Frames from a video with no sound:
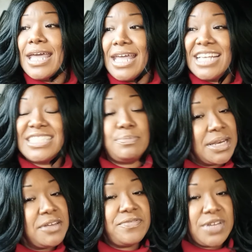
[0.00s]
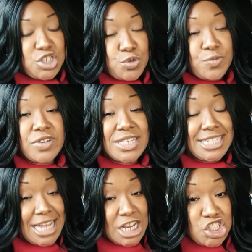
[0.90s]
is beneficial for
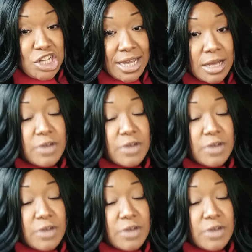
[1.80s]
teaching,